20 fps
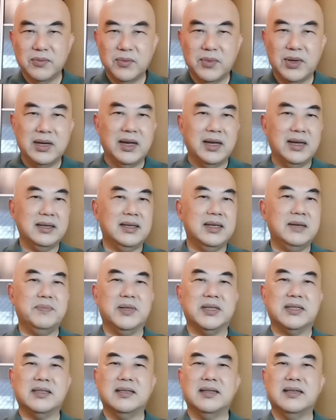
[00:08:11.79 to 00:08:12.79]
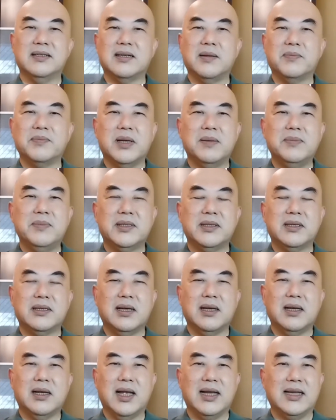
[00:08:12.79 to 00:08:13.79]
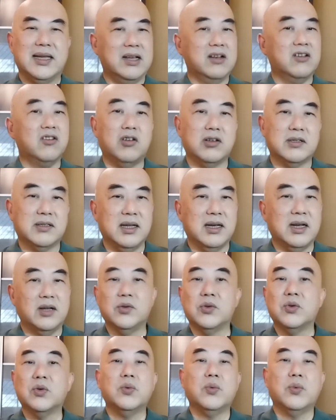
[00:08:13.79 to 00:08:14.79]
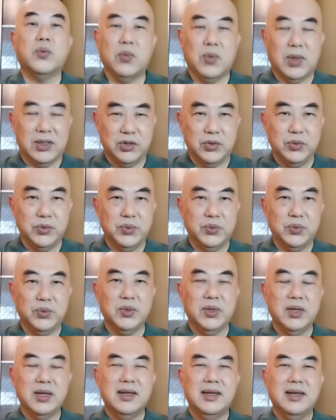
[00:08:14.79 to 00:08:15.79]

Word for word: when I did business, sometimes I get lost and I don't know what to do,